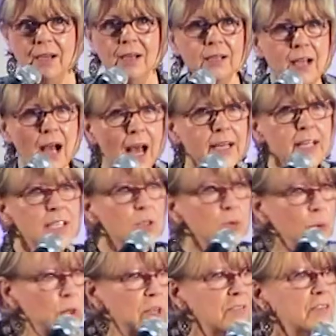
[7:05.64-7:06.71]
God is
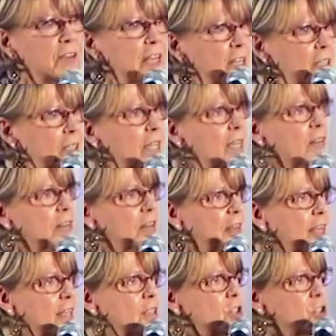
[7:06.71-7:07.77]
revealing
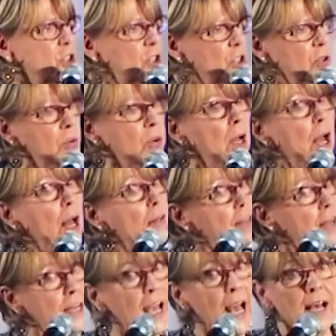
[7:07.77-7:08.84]
things to you that
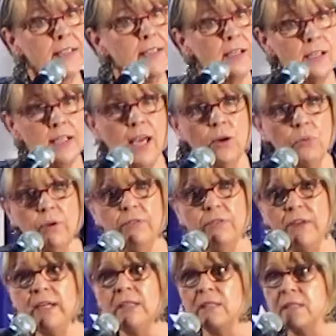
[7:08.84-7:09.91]
he hasn't yet
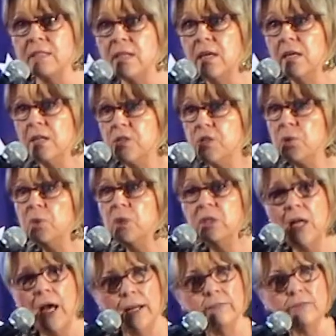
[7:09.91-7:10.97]
revealed to a
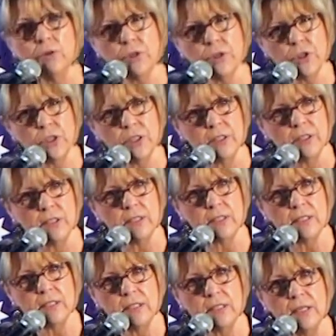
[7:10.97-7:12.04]
lot of Christians.
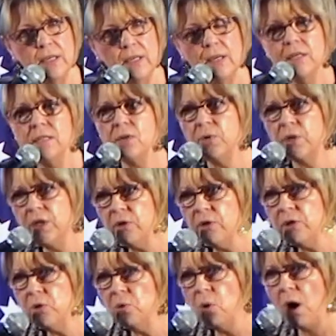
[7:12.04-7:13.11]
So here
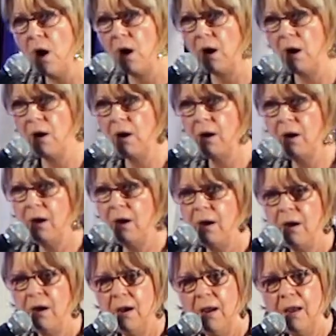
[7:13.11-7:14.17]
you are,
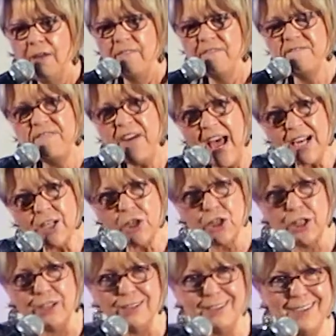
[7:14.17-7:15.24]

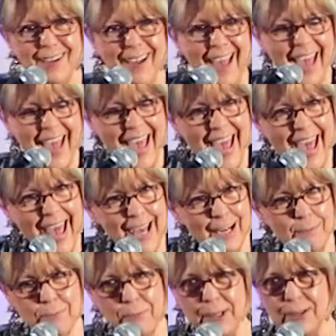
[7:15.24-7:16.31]
fashioned,
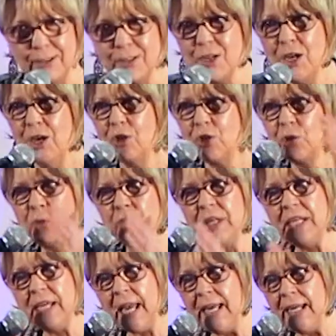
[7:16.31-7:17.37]
hand-built,
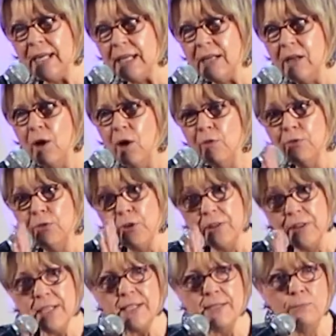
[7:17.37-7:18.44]
created for
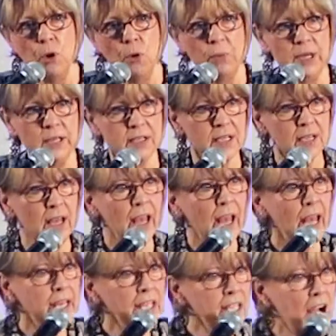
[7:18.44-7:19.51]
this moment,
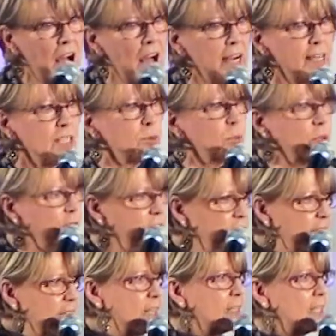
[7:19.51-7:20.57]
and God is
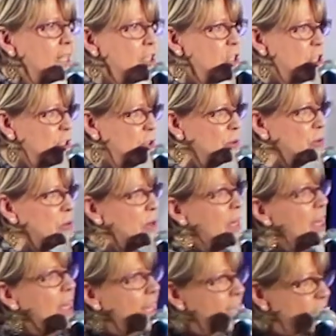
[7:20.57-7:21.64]
revealing to you
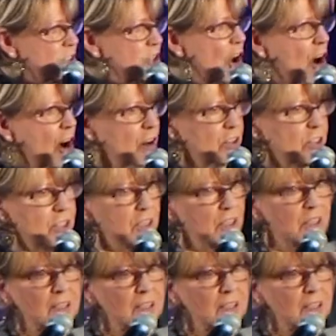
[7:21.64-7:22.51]
his heart.